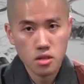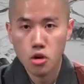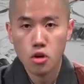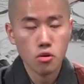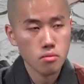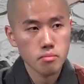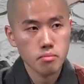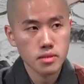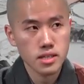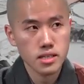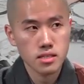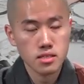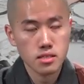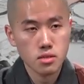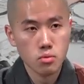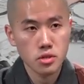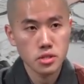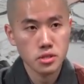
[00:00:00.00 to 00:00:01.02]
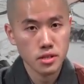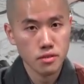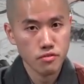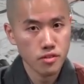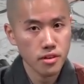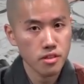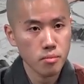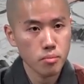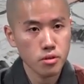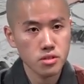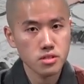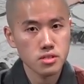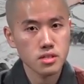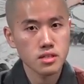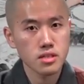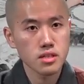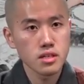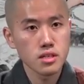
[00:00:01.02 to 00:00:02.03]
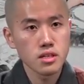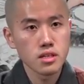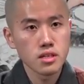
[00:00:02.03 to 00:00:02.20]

No, because when you confront the person,